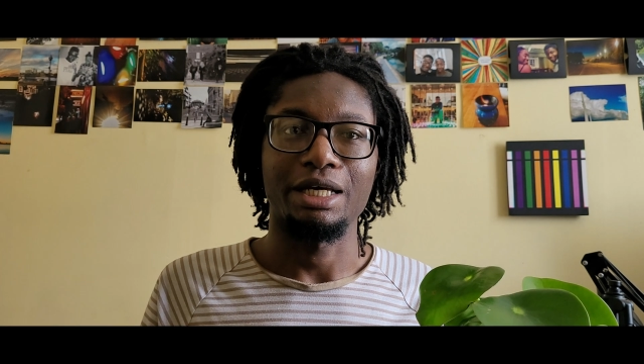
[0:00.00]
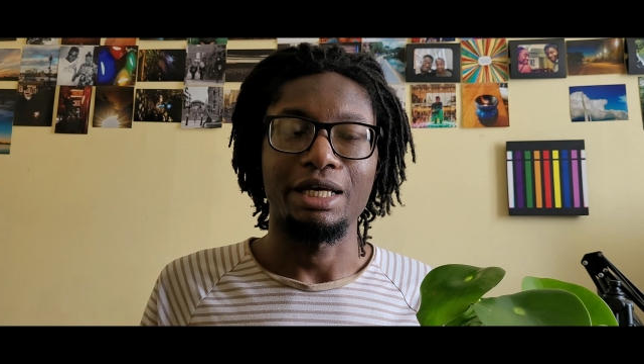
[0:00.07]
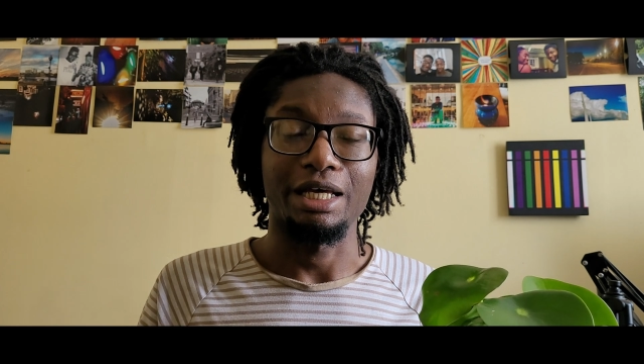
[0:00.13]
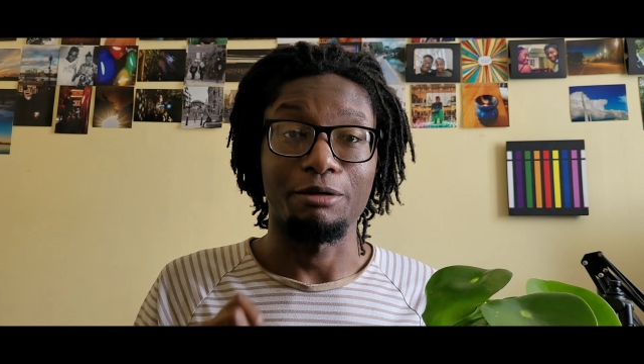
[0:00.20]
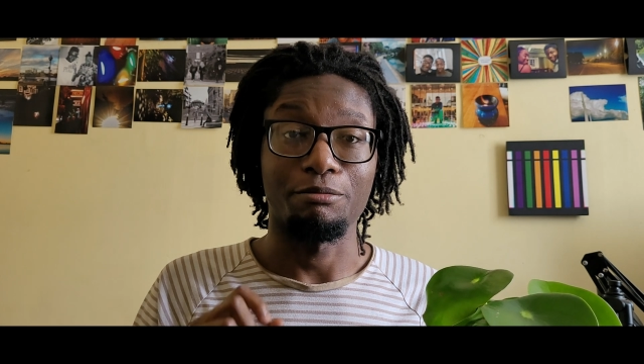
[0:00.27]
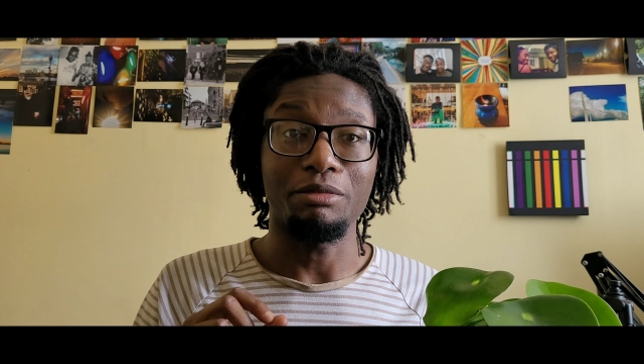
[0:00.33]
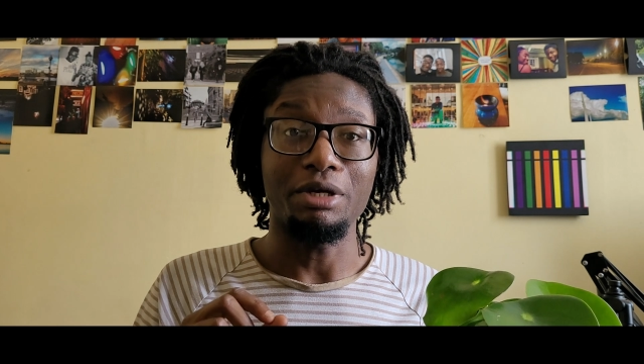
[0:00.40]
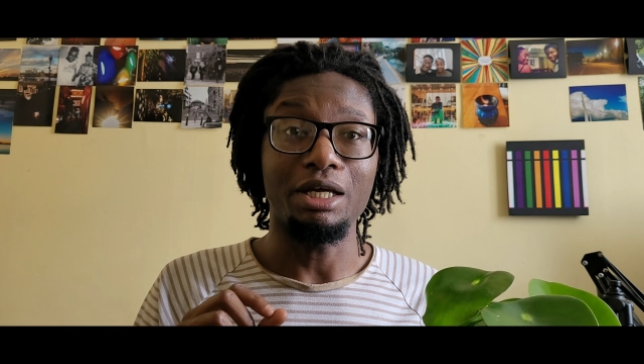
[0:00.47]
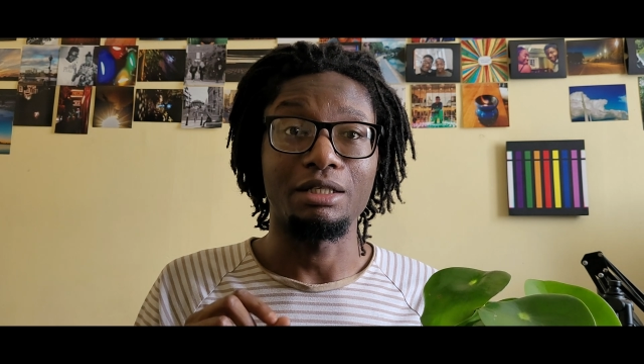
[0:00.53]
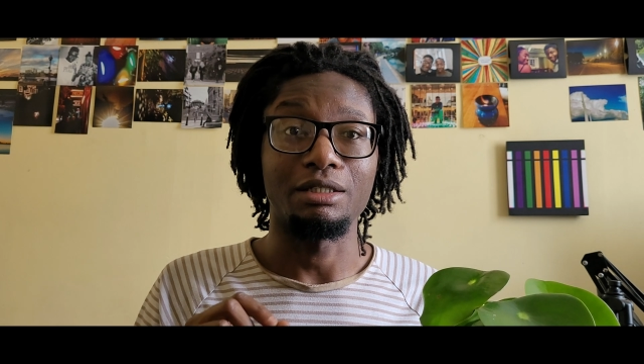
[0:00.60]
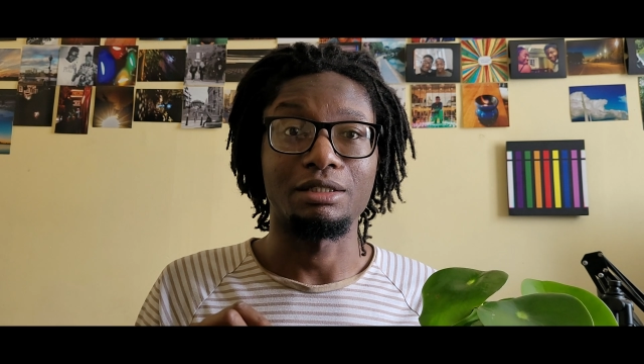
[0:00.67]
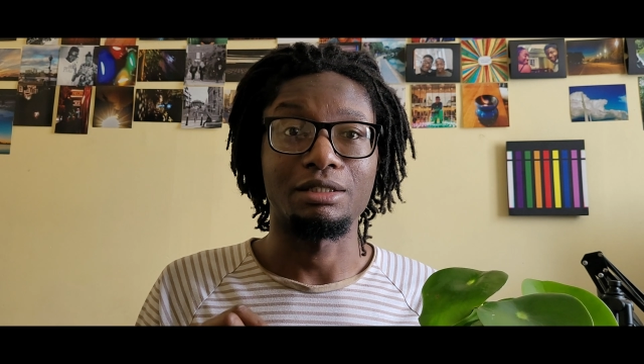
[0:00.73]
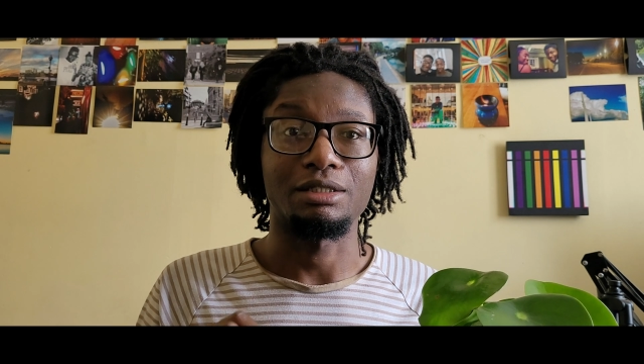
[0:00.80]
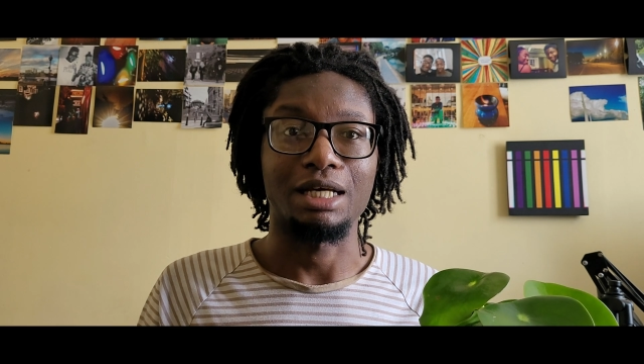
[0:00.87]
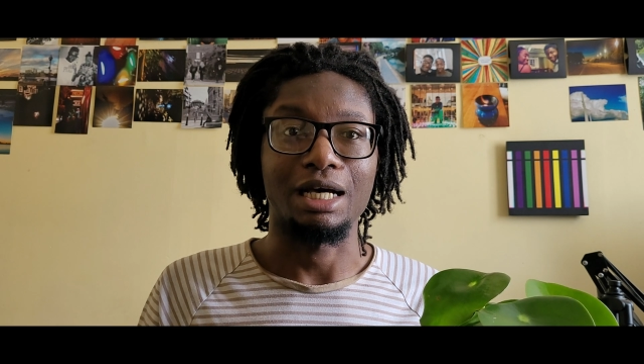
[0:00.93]
It
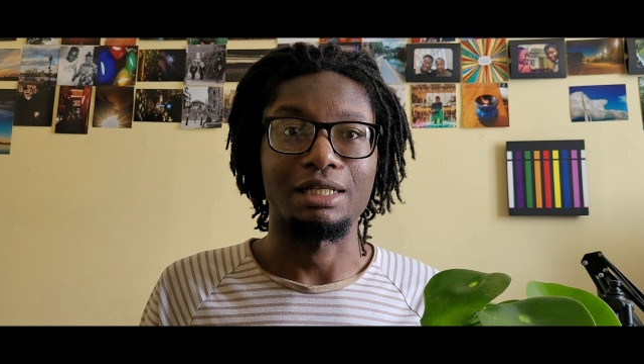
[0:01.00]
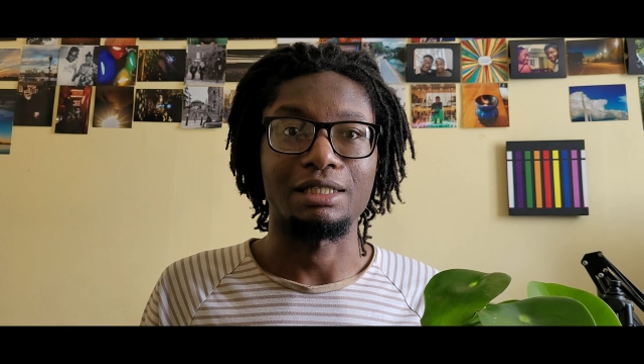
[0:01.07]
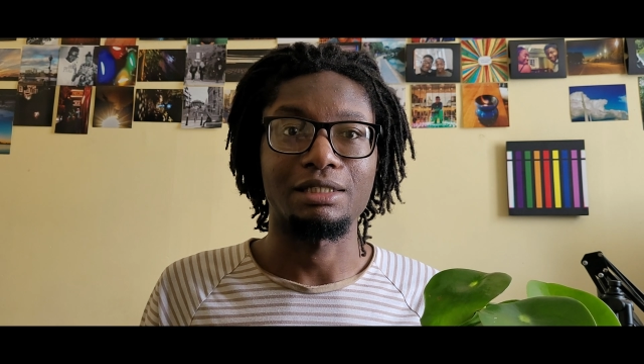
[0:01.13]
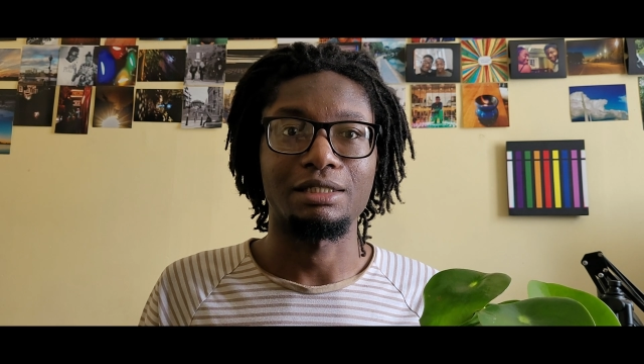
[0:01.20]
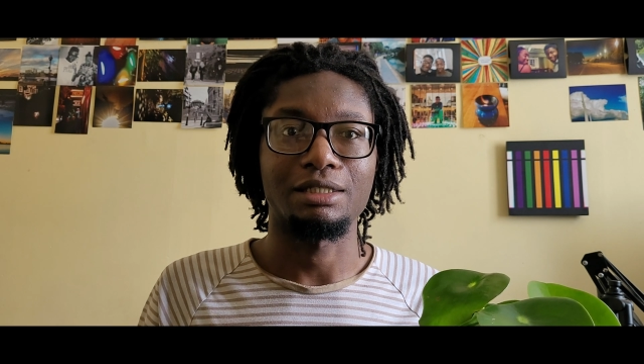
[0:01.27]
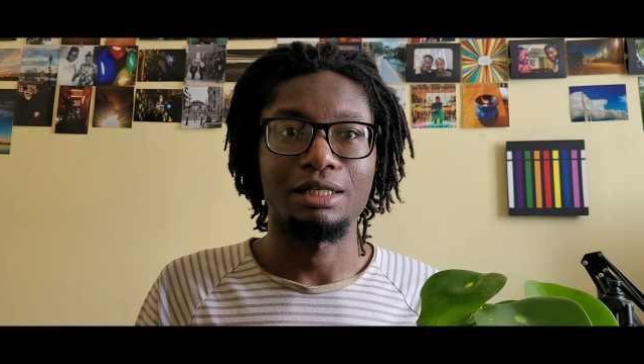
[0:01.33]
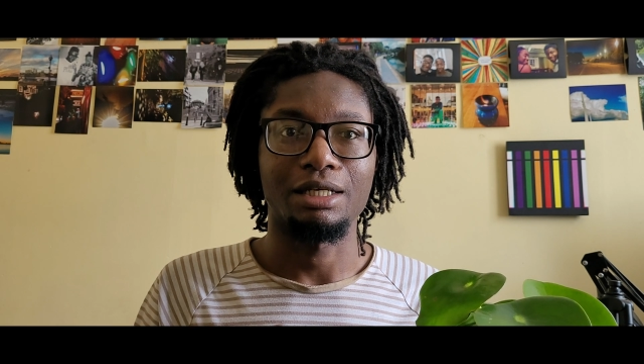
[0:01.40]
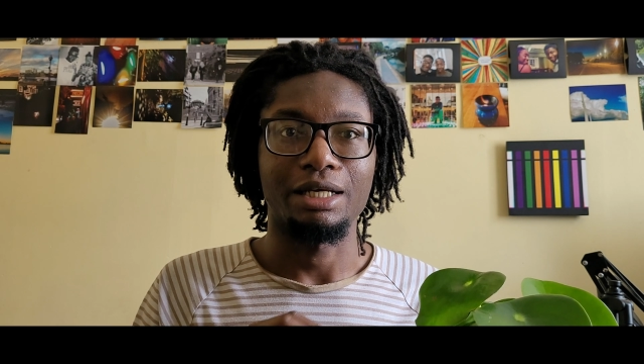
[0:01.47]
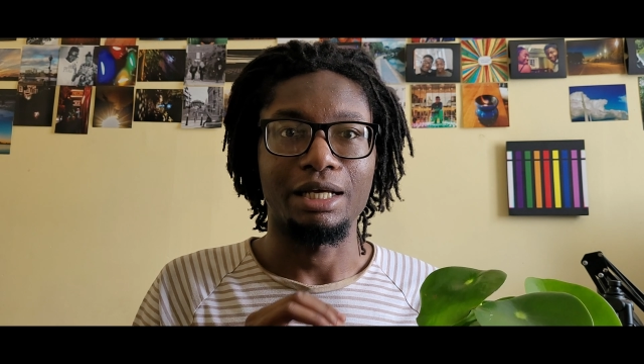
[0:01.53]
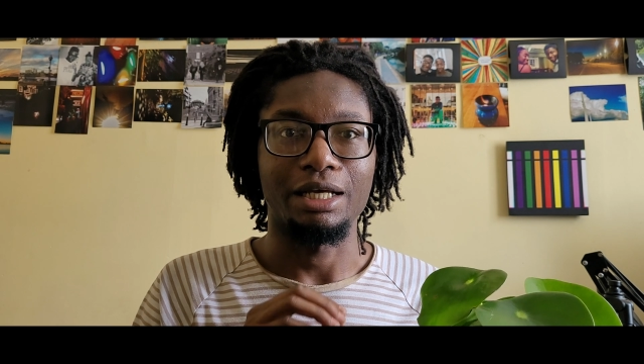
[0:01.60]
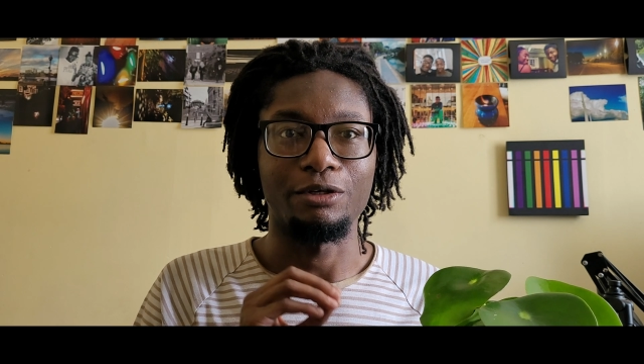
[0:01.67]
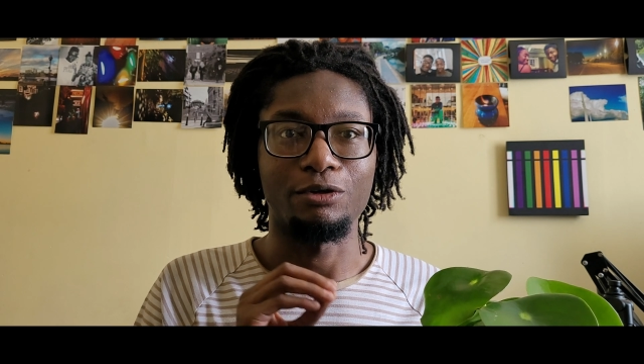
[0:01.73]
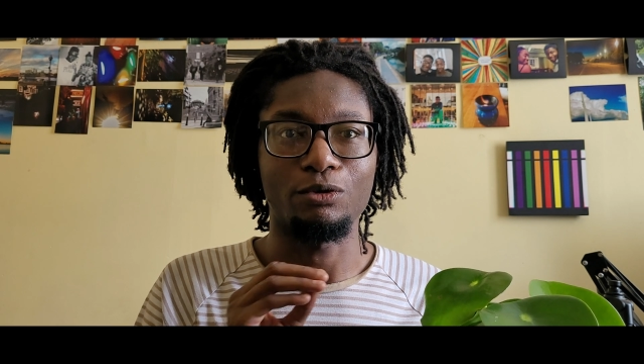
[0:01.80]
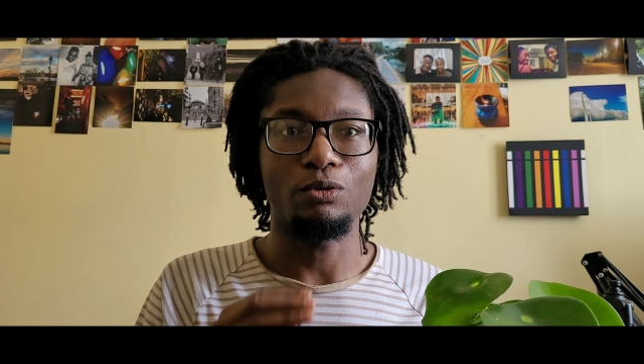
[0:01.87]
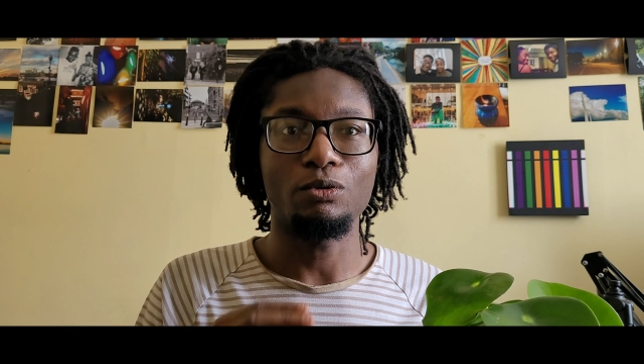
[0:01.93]
means that
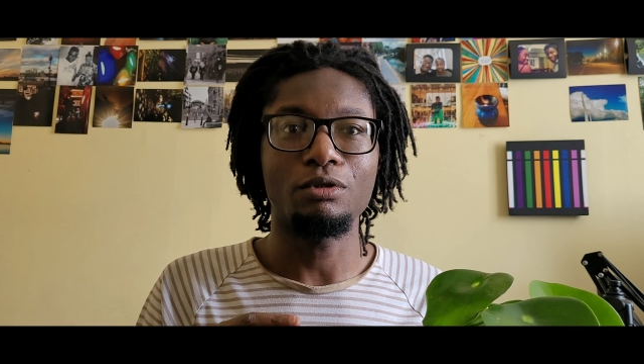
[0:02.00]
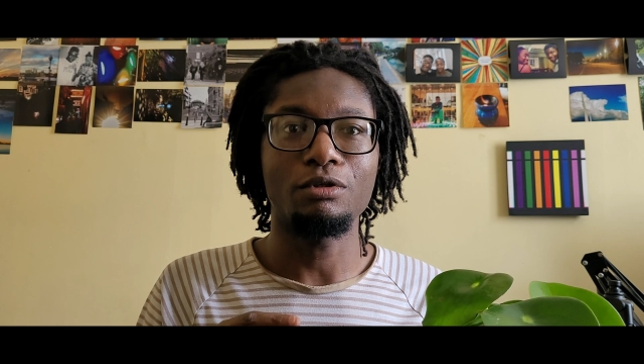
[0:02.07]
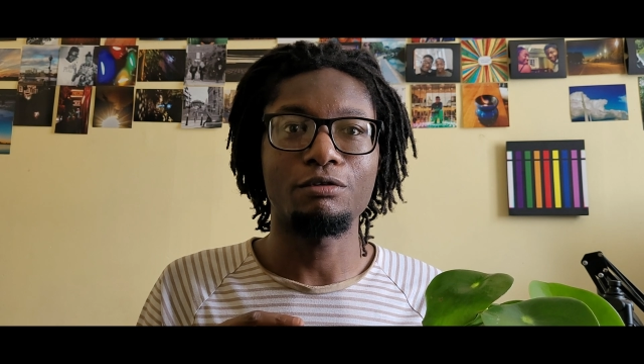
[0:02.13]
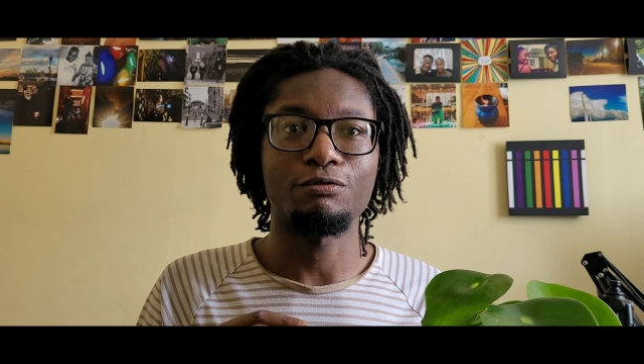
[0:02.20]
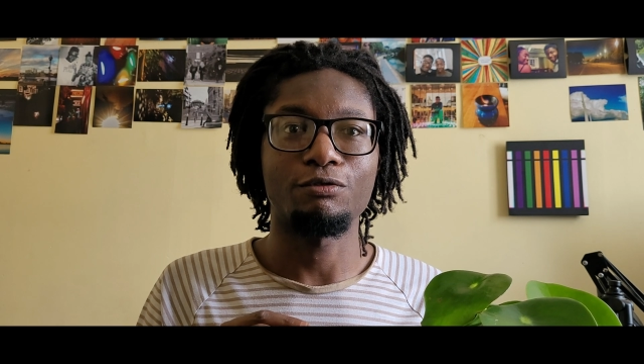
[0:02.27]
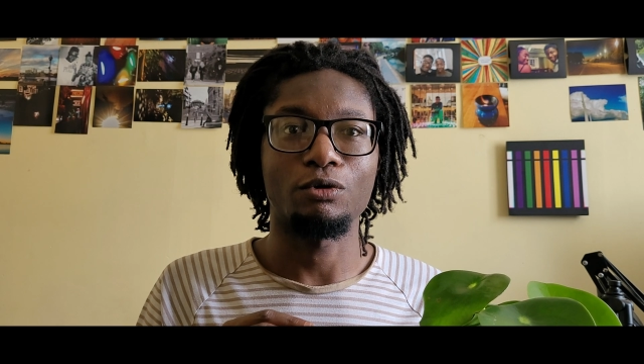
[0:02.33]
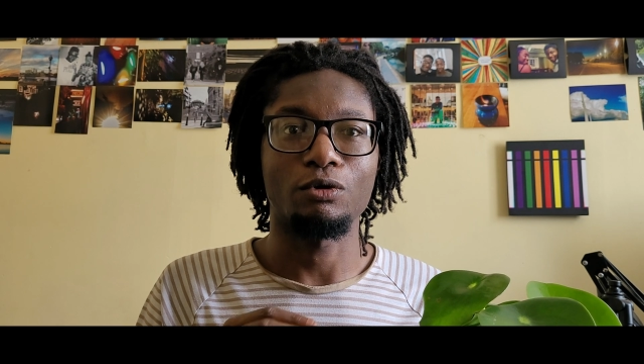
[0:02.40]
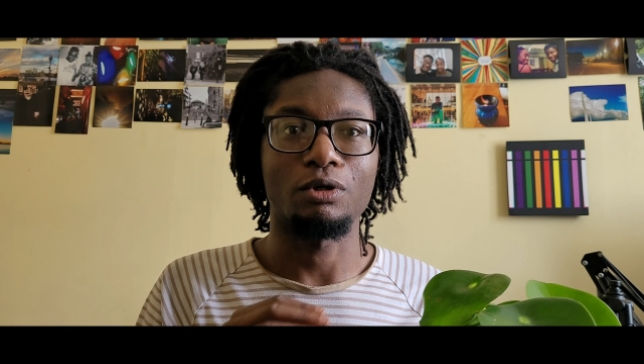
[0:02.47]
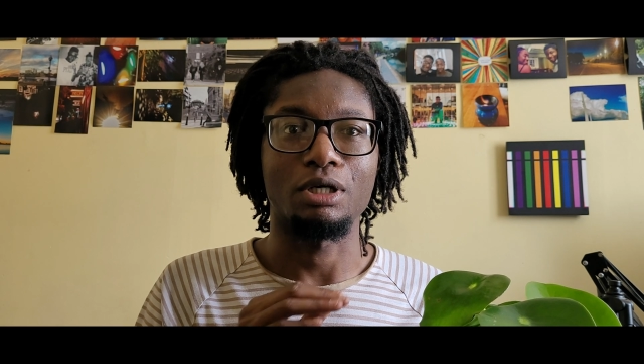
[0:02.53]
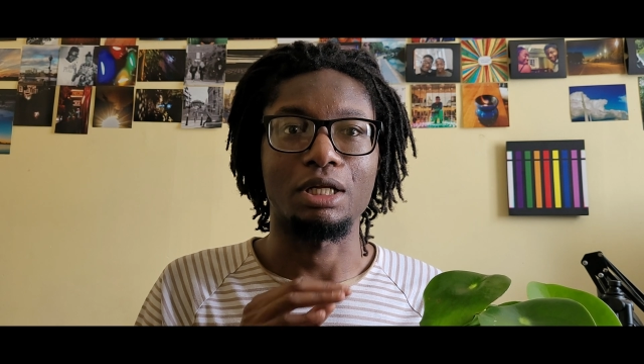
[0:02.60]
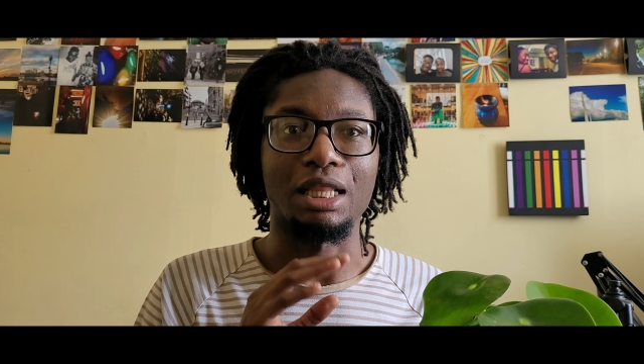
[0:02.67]
in order for